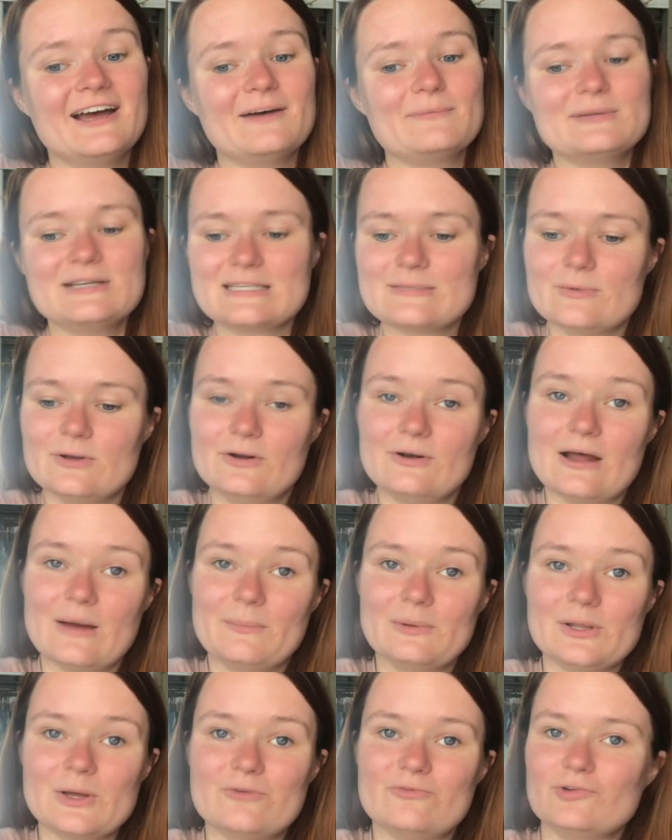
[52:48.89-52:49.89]
Please let me know down
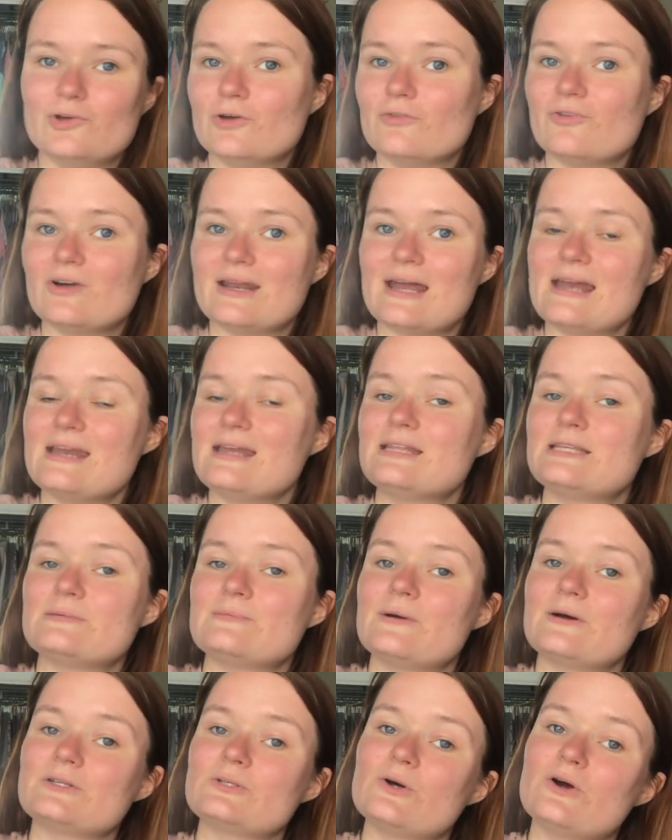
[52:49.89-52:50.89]
below if you have read any of these
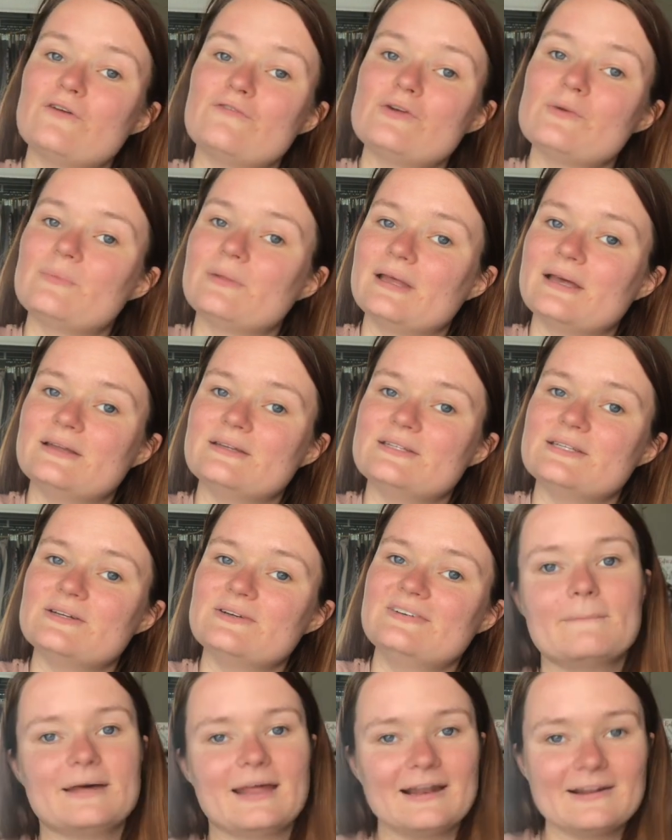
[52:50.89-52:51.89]
books or if you plan
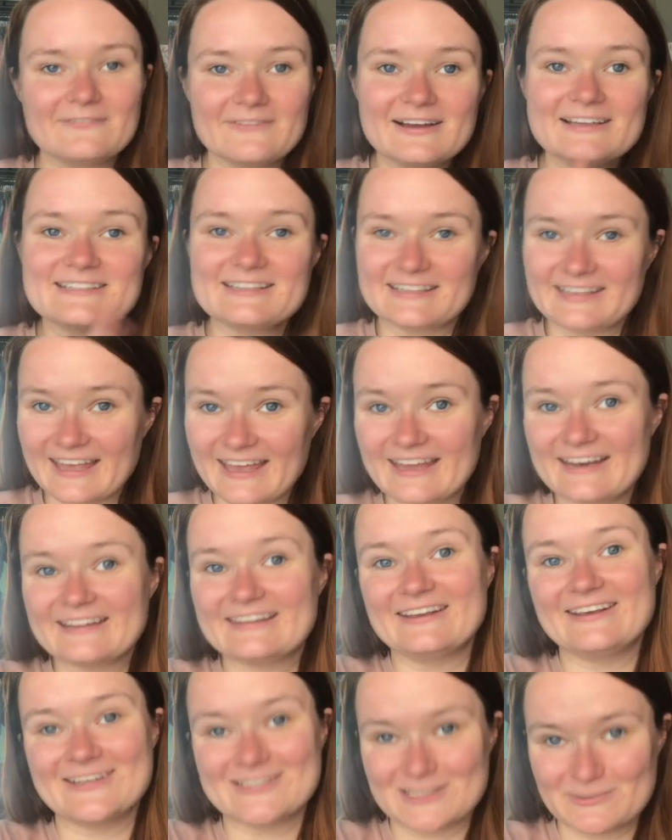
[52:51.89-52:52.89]
to. But anyways, again,
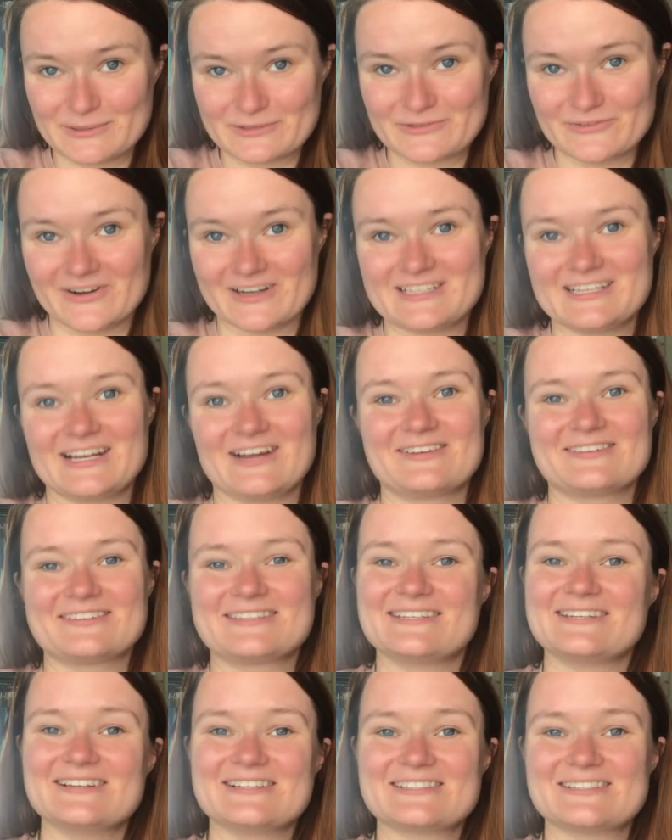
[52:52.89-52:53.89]
thank you so much for watching. I will
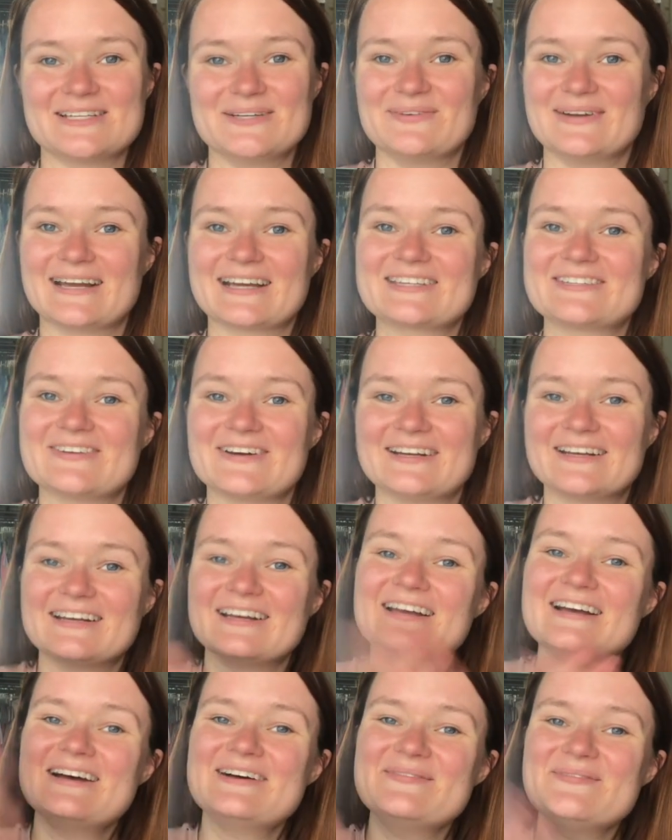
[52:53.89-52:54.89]
see y'all soon in my next one.
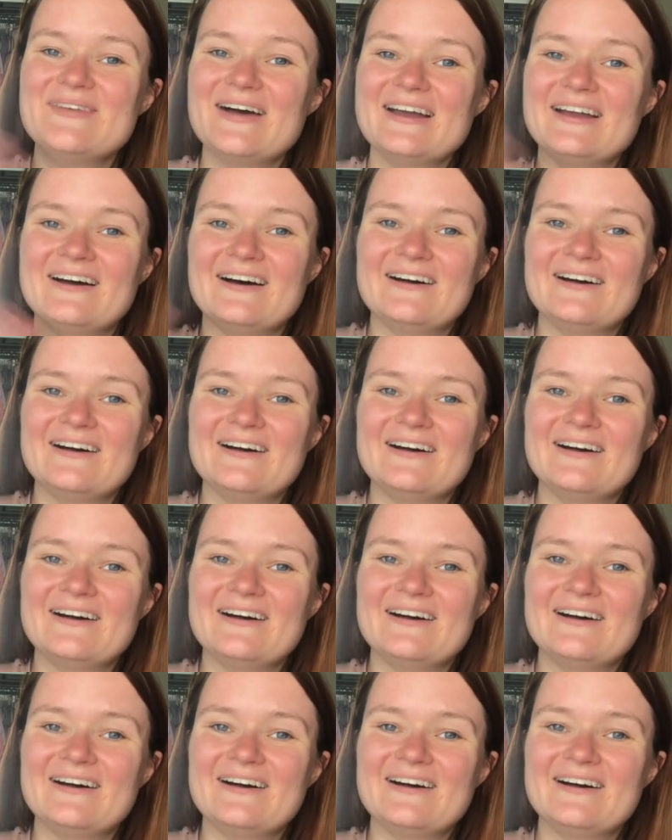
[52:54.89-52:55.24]
Bye